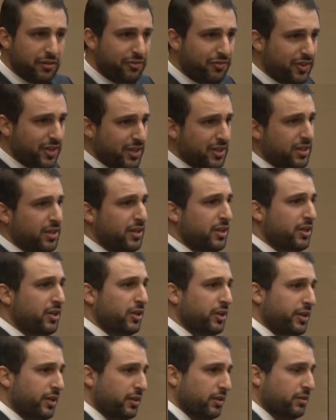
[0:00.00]
NFE,
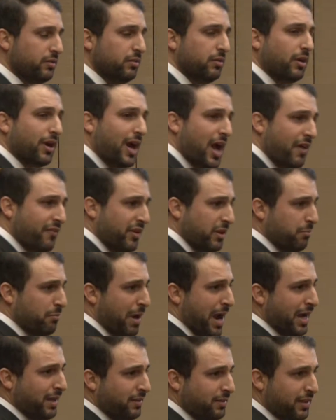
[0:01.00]
have in
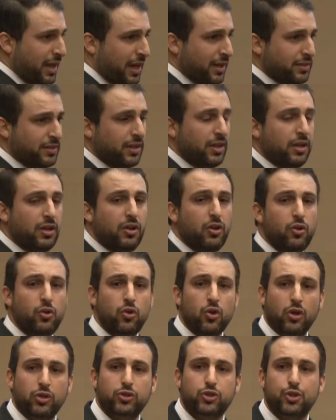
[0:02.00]
mind that
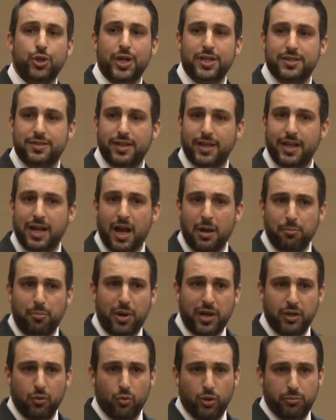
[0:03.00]
not just the
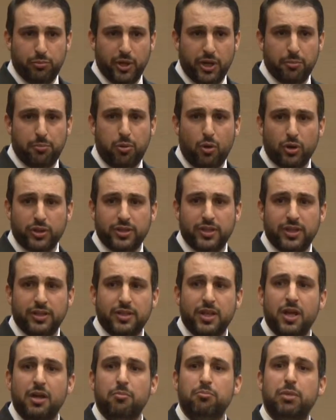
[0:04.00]
company will be
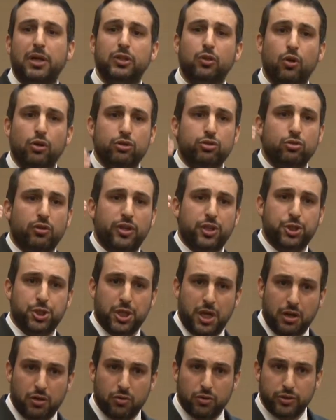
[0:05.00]
reported, but also the
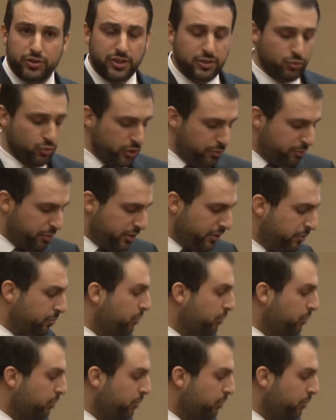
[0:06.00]
shareholders will be